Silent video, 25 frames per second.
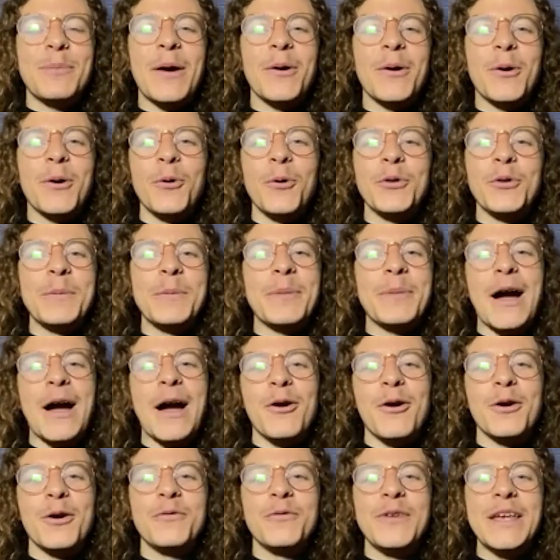golden
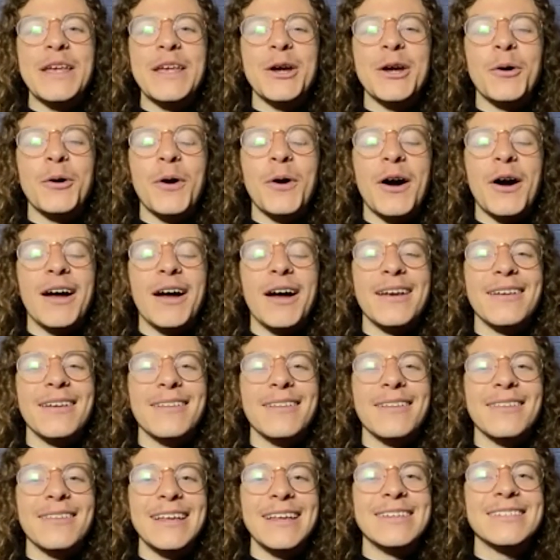power of veto on
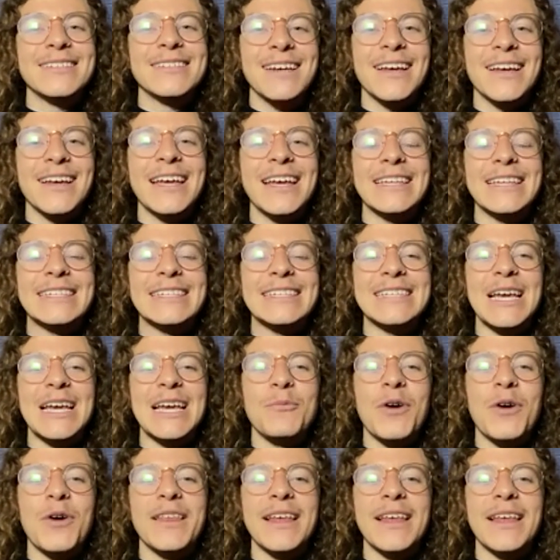Lisa in the
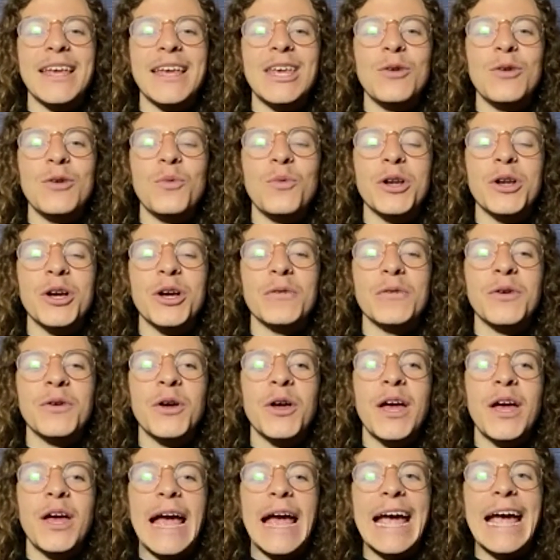same way that he would have
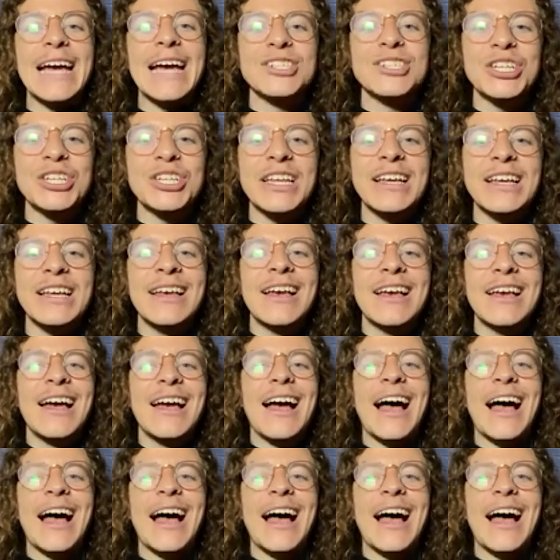Angela?